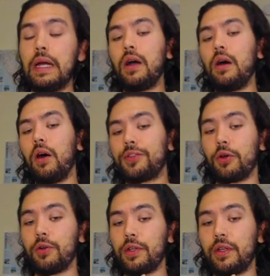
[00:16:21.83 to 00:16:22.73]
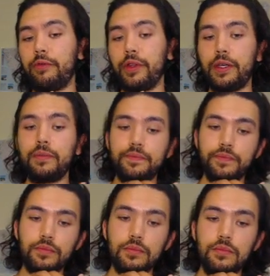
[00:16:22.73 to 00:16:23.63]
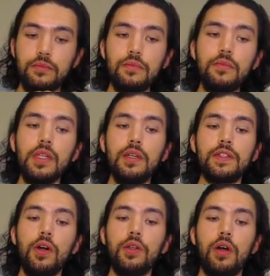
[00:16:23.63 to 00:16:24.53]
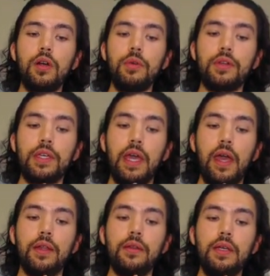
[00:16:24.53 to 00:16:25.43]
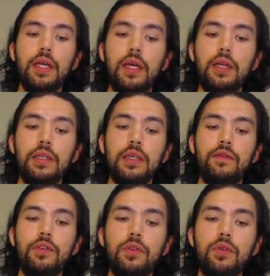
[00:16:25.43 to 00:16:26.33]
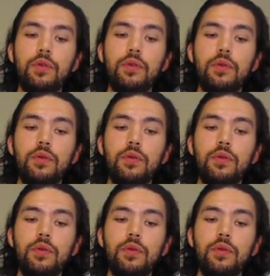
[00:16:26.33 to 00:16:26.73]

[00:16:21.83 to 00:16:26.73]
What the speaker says: Alternatively, Assault Armor can give you